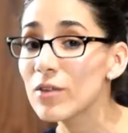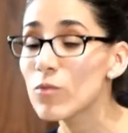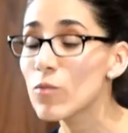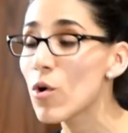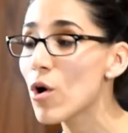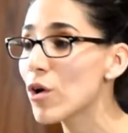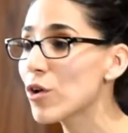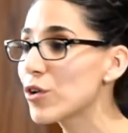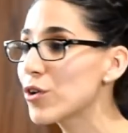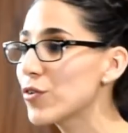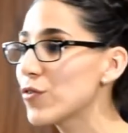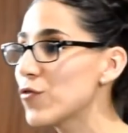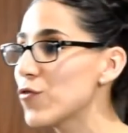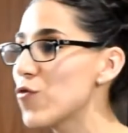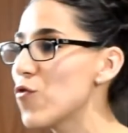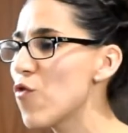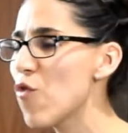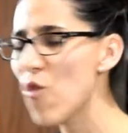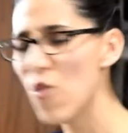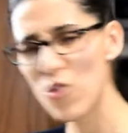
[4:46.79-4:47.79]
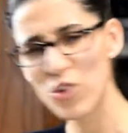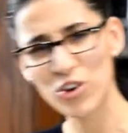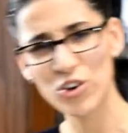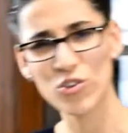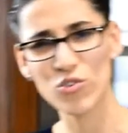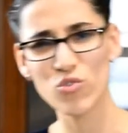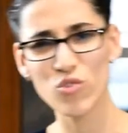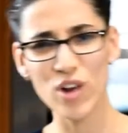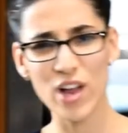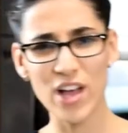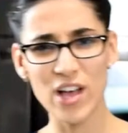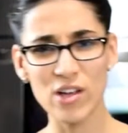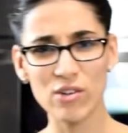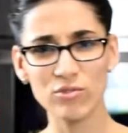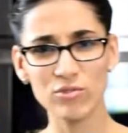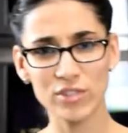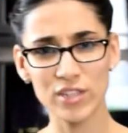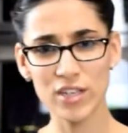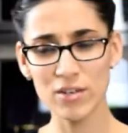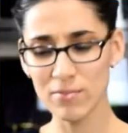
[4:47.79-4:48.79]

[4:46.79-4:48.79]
water for around 10